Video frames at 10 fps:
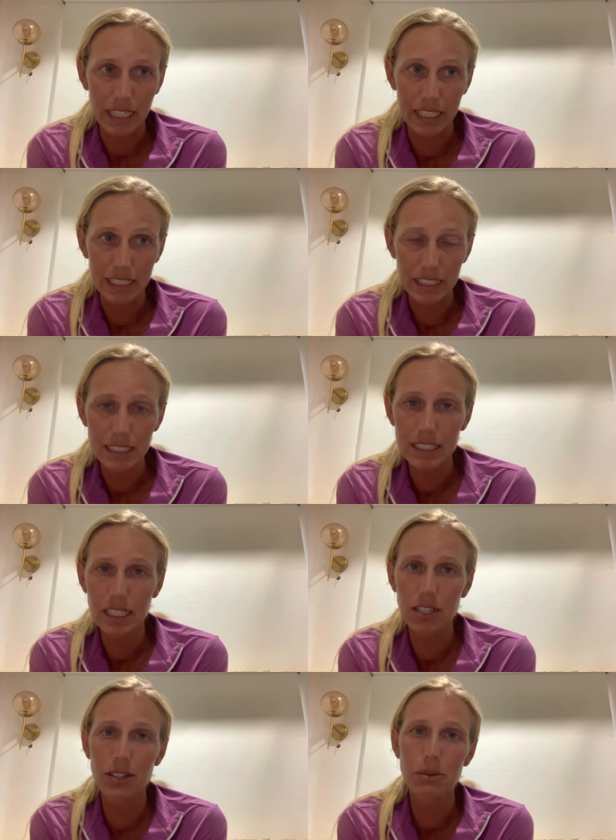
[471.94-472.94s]
tense
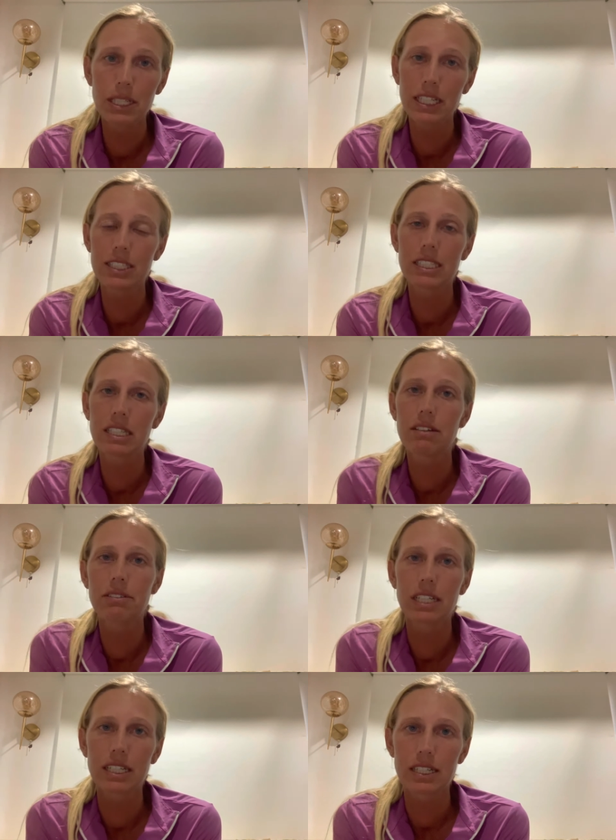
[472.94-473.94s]
going into the
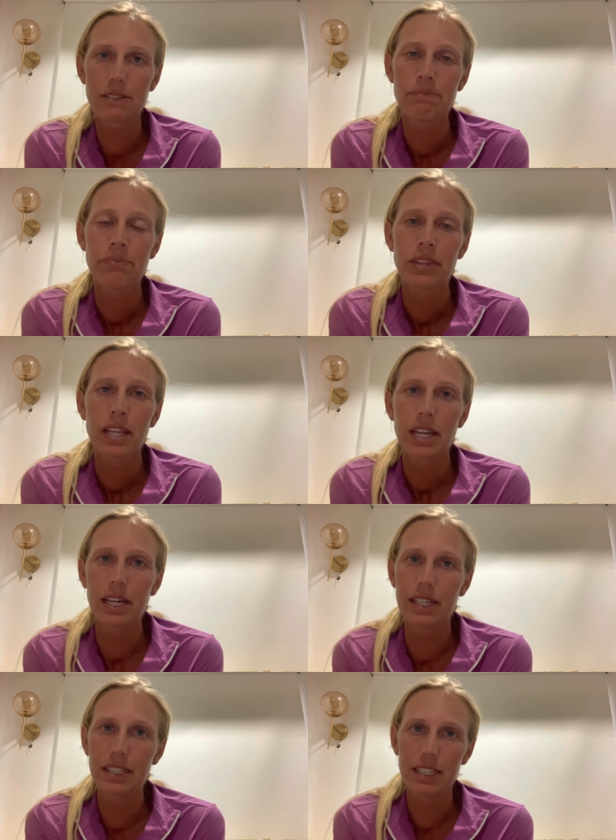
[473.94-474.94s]
arena.
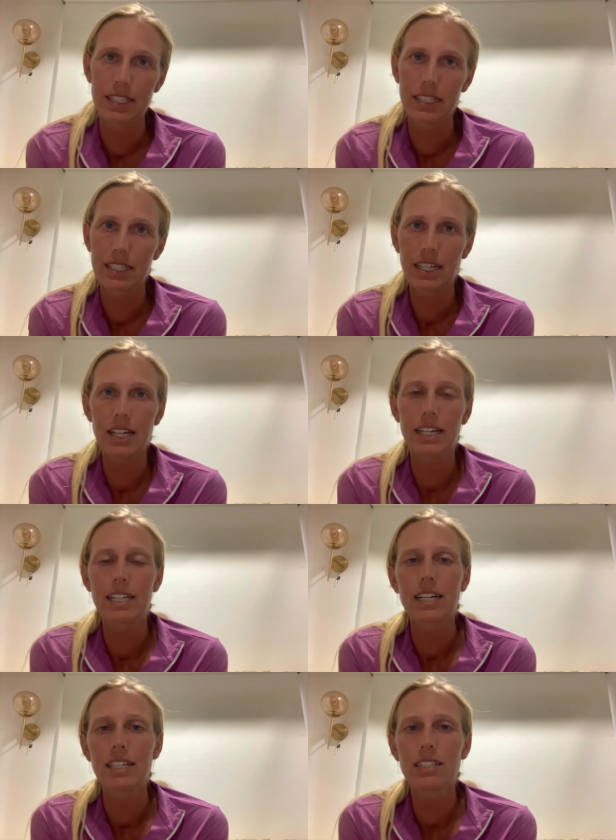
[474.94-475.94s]
And then I
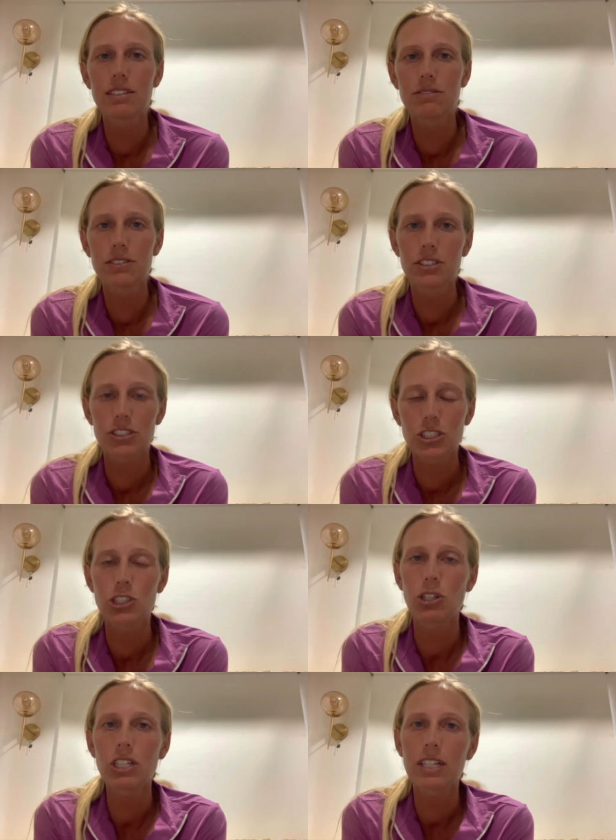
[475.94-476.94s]
kind of
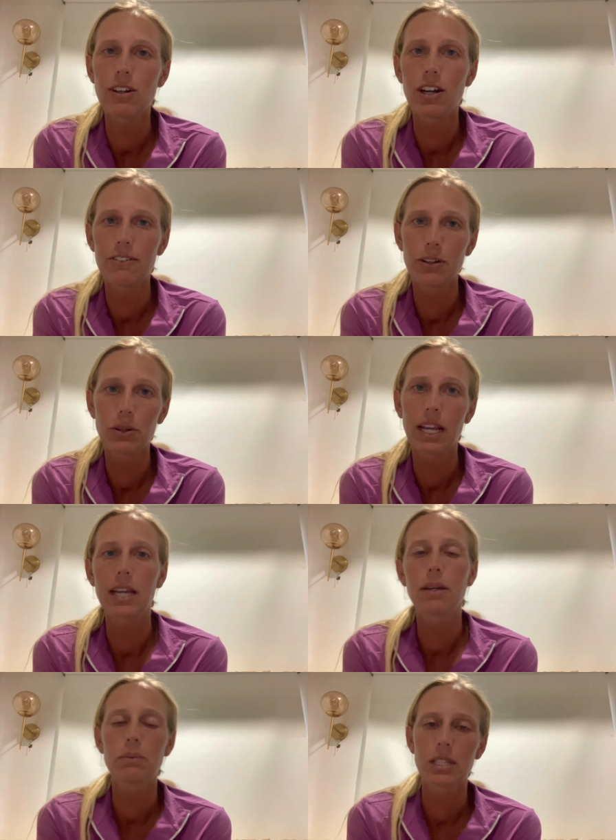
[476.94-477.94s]
started off
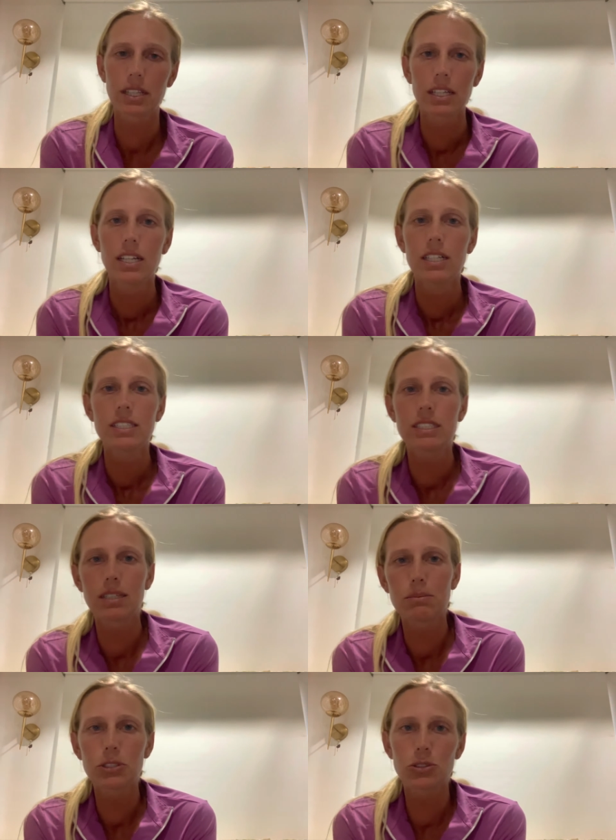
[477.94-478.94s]
okay with
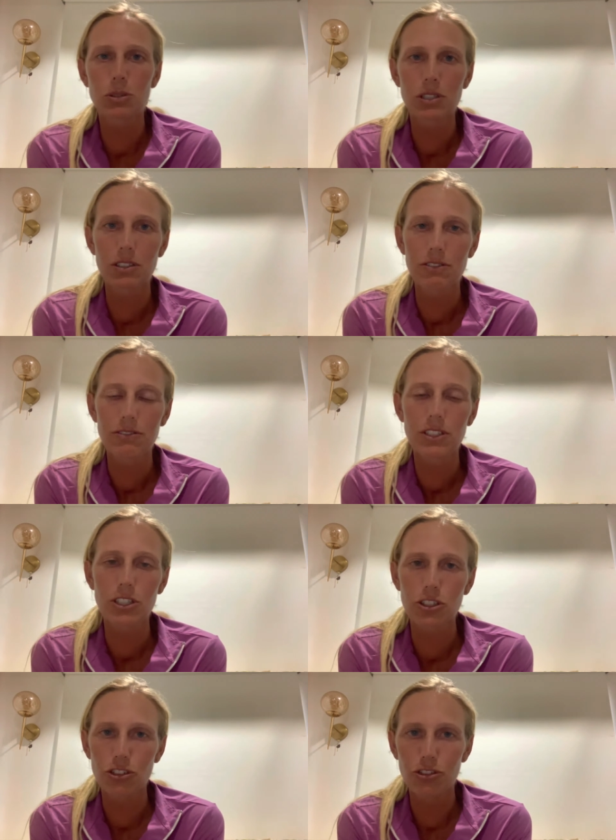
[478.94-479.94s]
some sort of
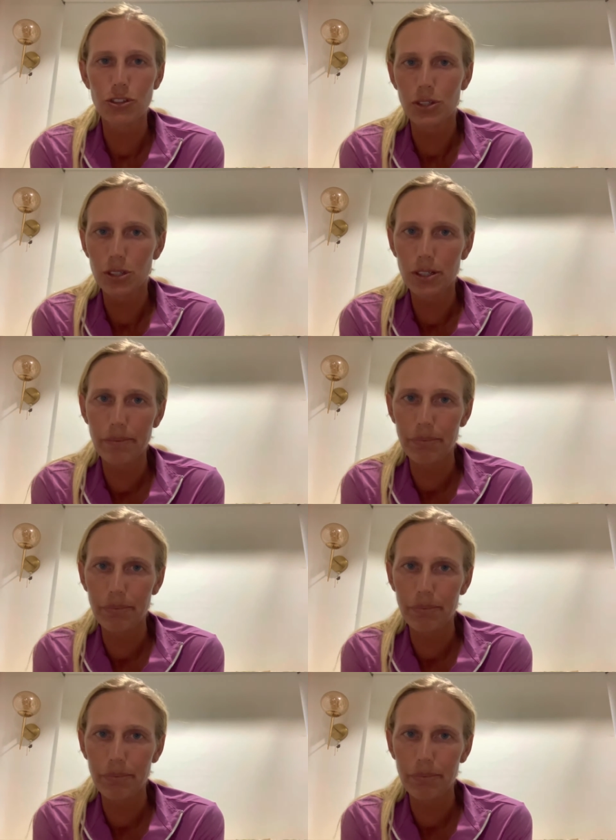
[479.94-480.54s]
control